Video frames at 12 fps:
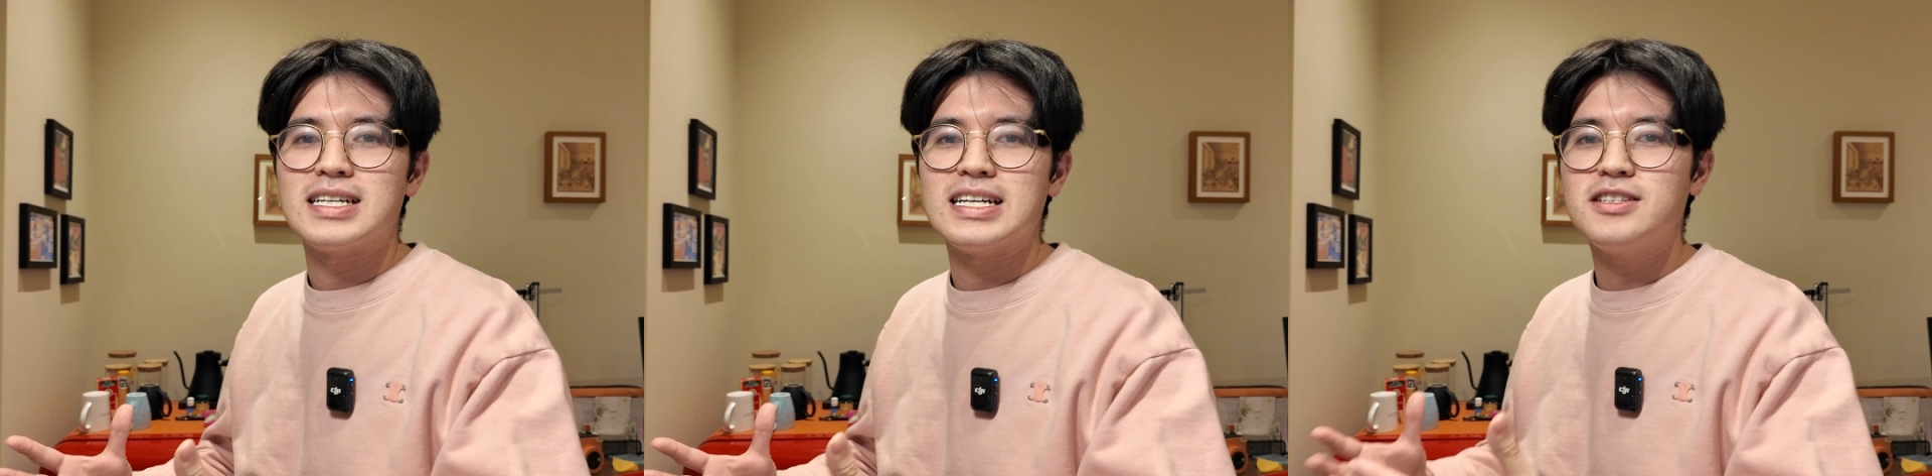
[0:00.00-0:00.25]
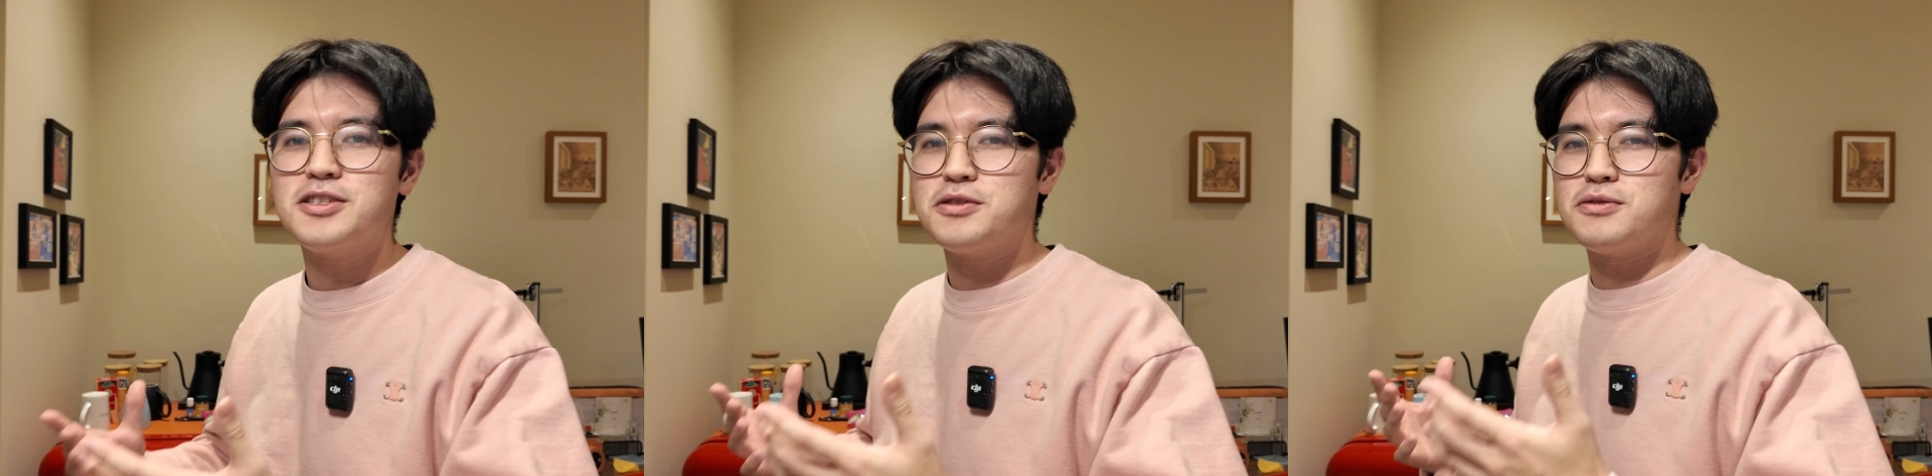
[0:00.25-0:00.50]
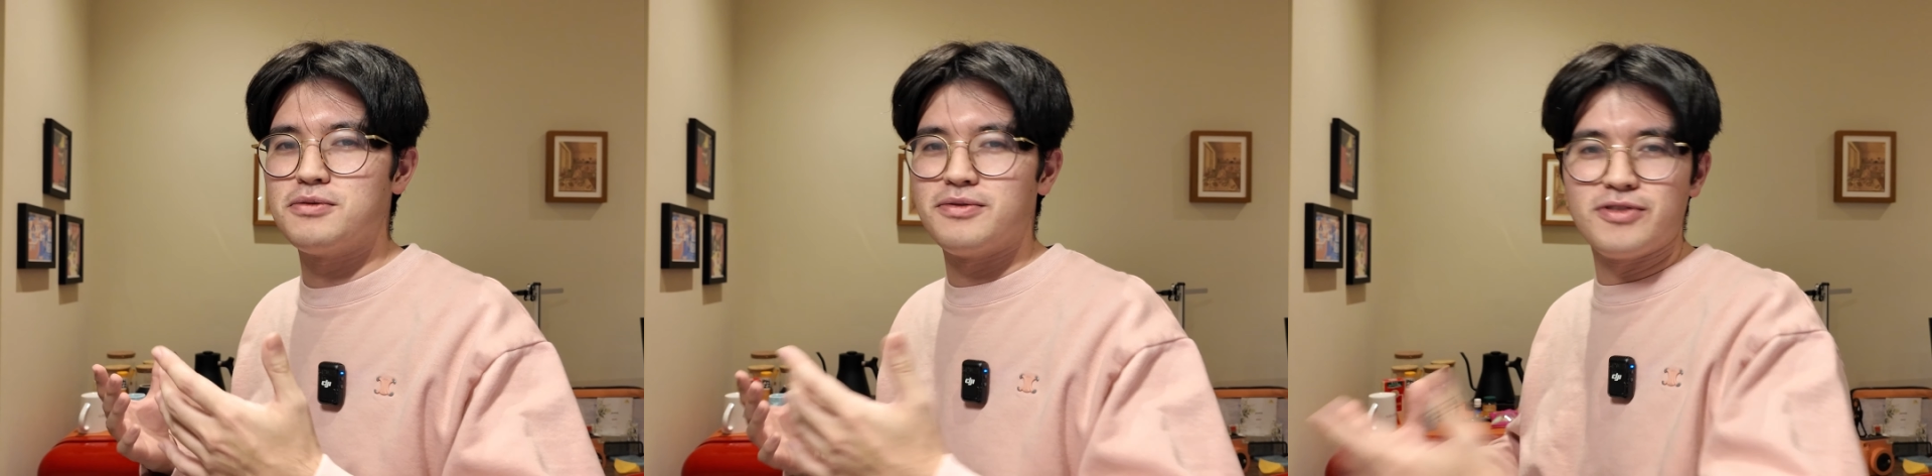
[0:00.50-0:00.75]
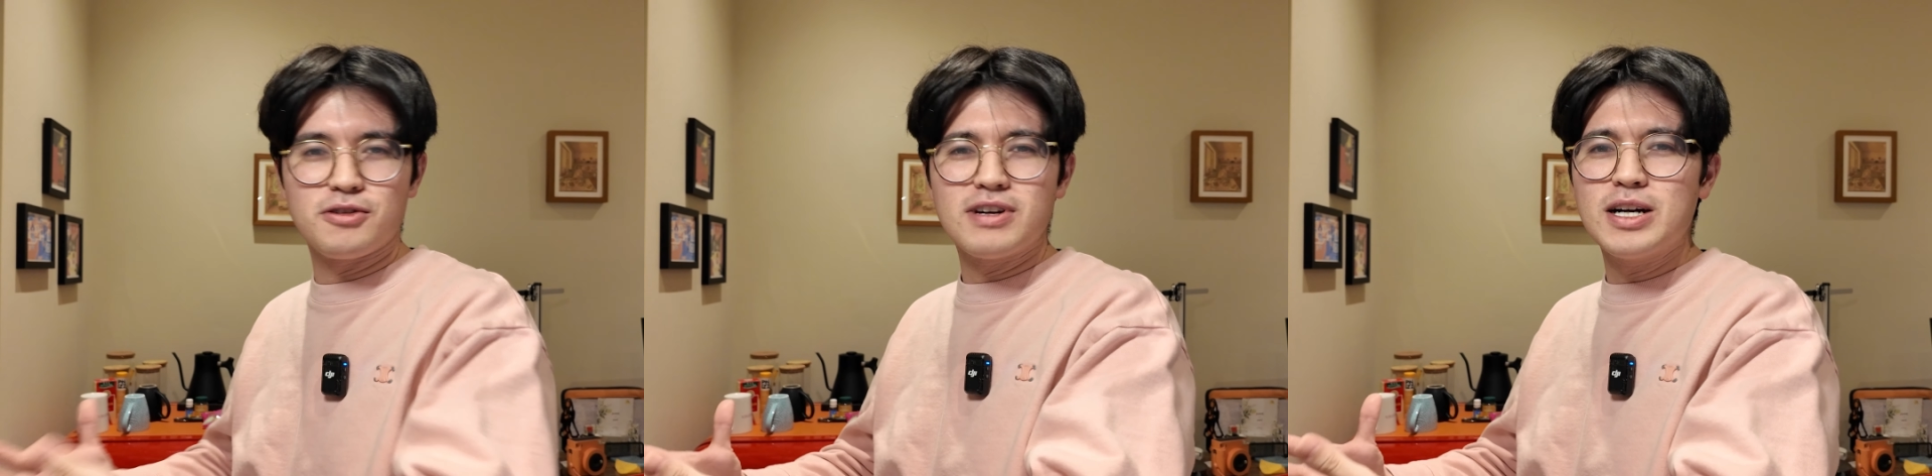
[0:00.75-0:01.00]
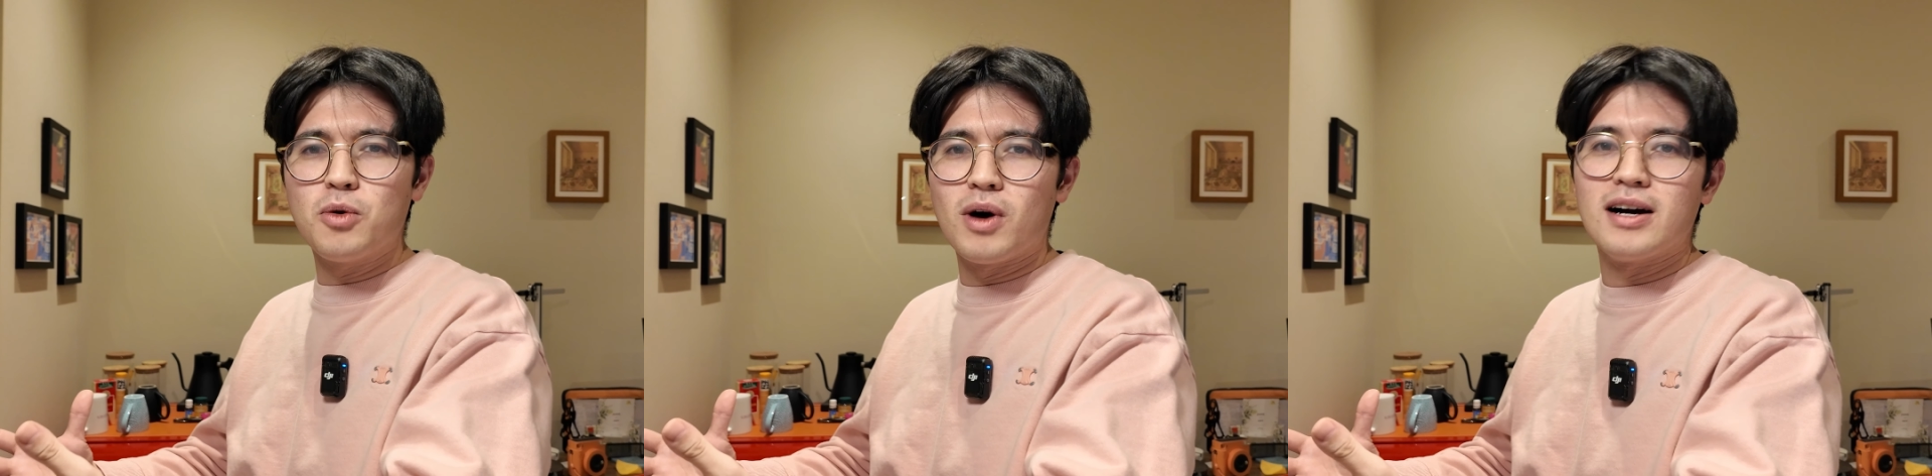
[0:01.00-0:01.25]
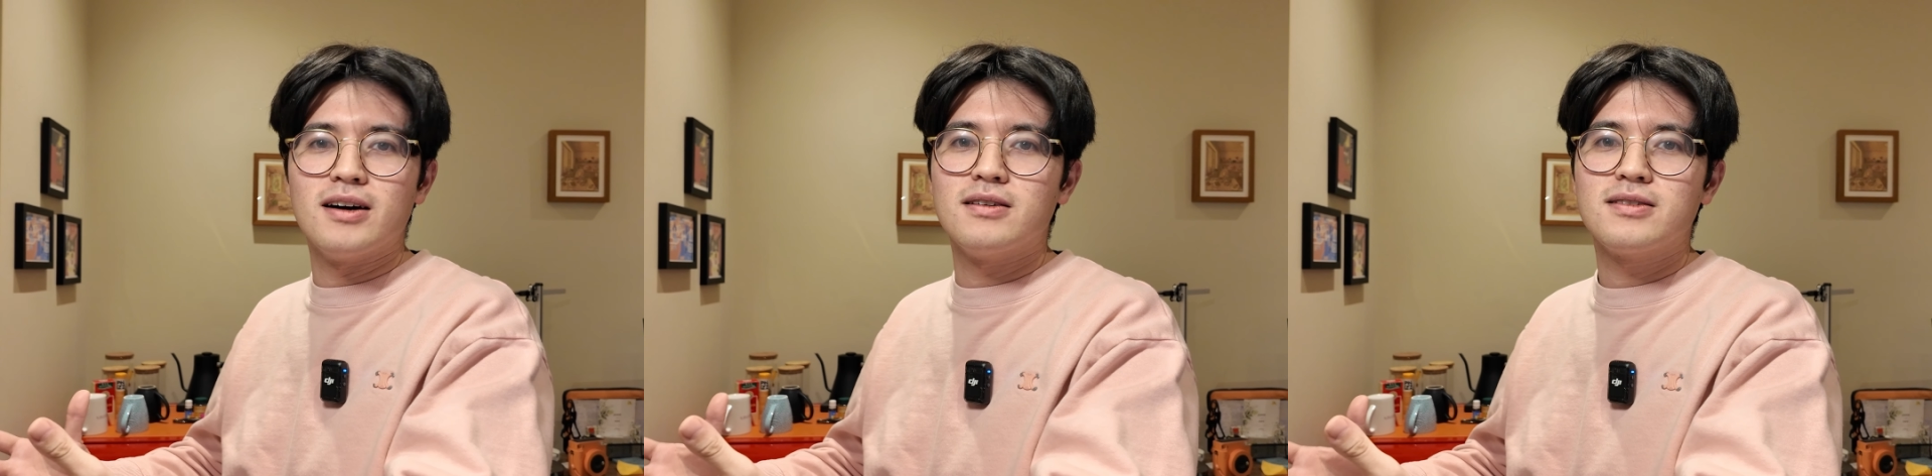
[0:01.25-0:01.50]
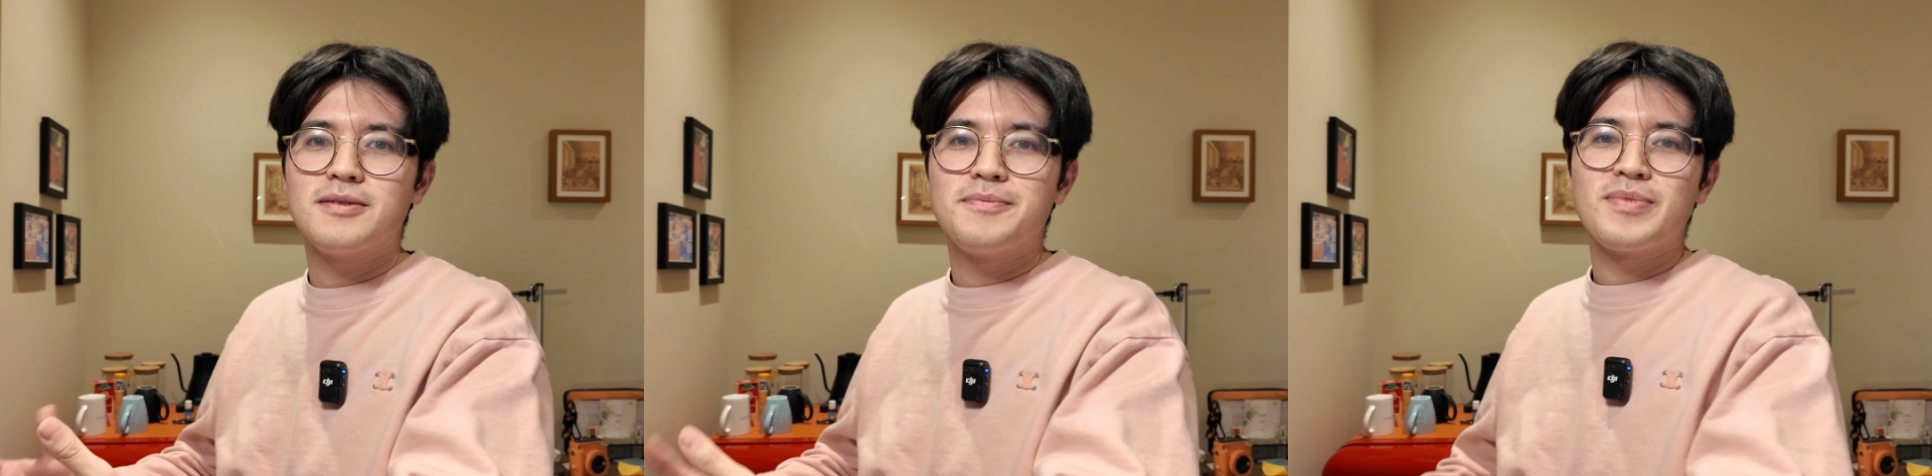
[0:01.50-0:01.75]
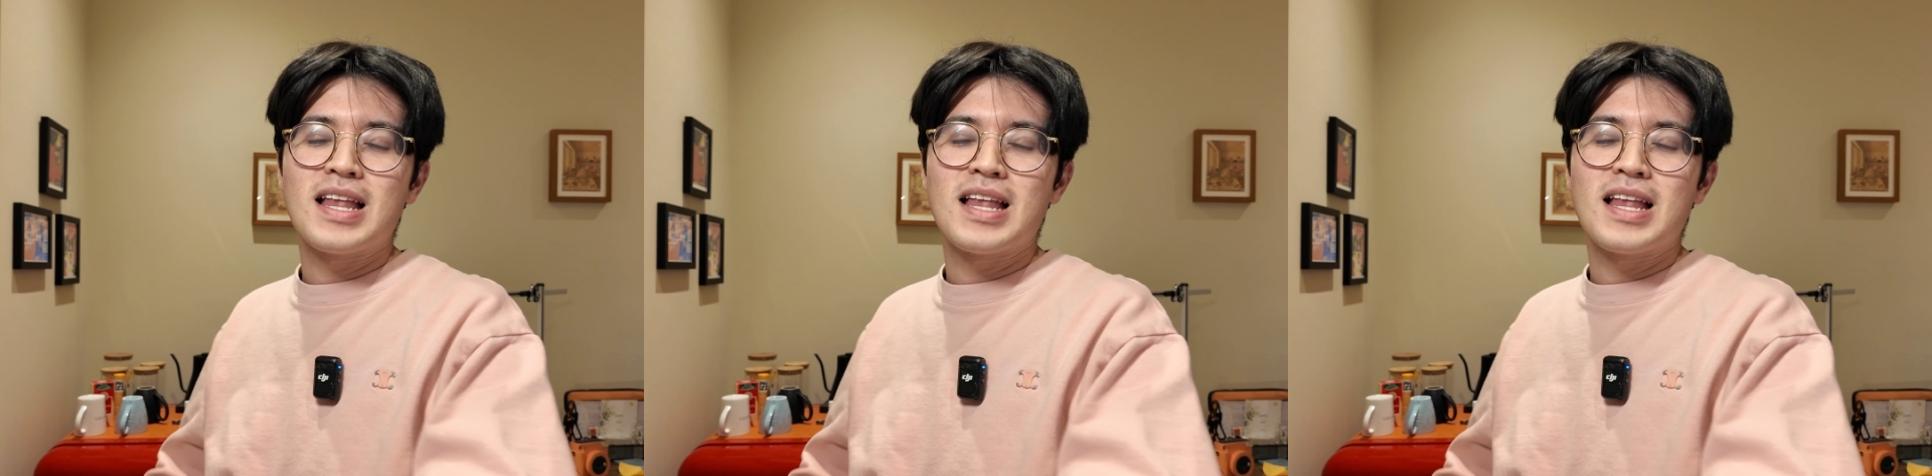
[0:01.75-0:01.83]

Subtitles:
into the real world.